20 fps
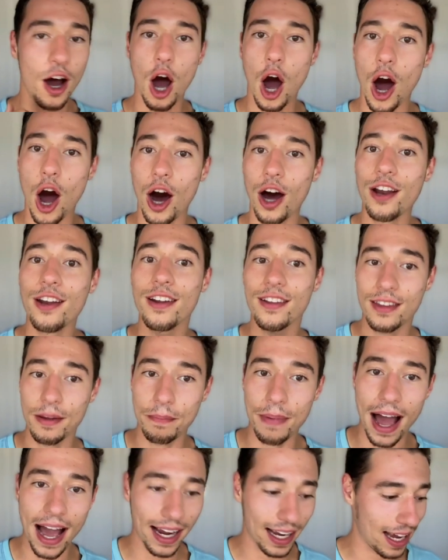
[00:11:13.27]
on the
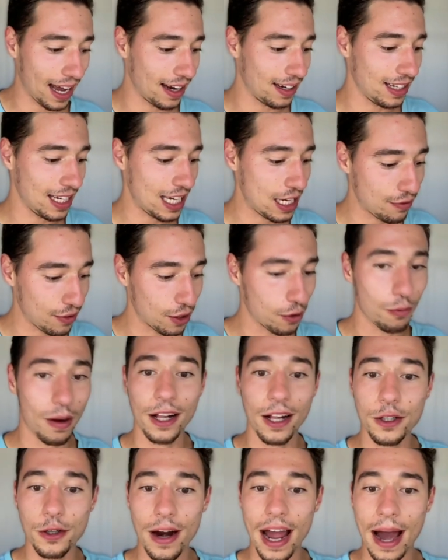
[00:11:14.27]
back end, even
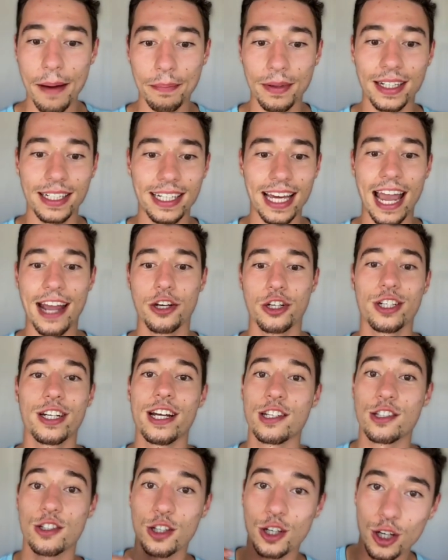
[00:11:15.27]
while your application
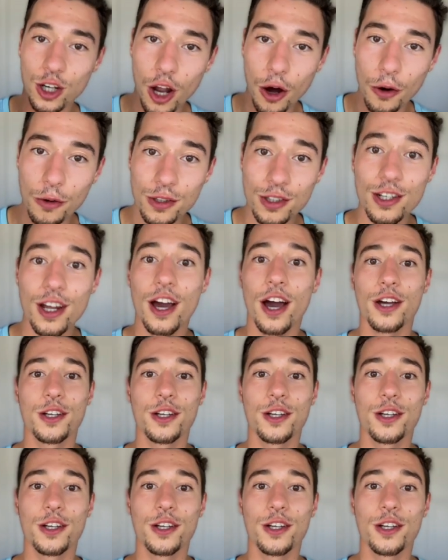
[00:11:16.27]
is closed,